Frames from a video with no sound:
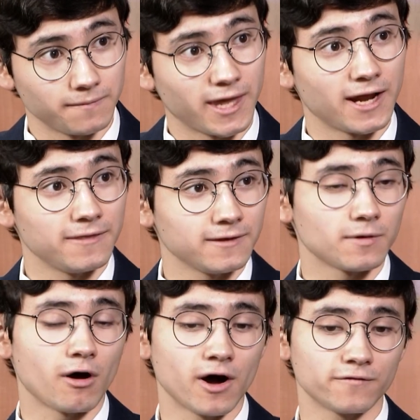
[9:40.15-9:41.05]
And I think
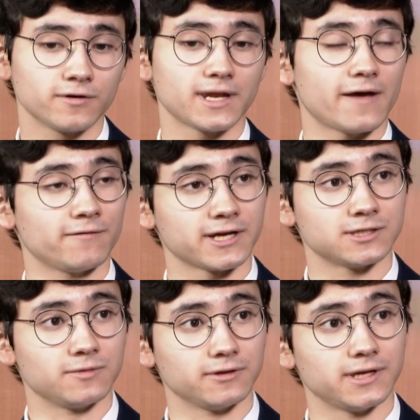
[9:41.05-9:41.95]
offering that
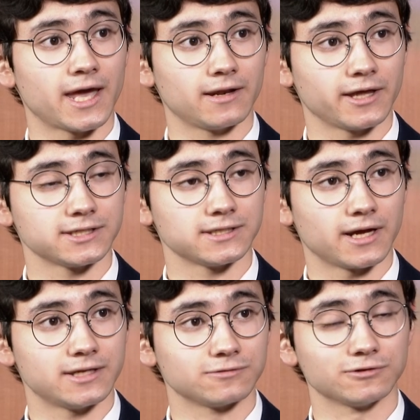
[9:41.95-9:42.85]
flexibility at Lexington
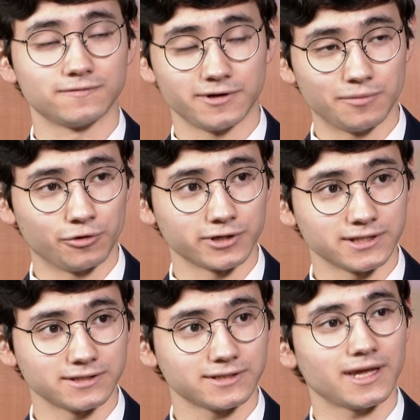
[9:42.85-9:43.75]
High School is very important.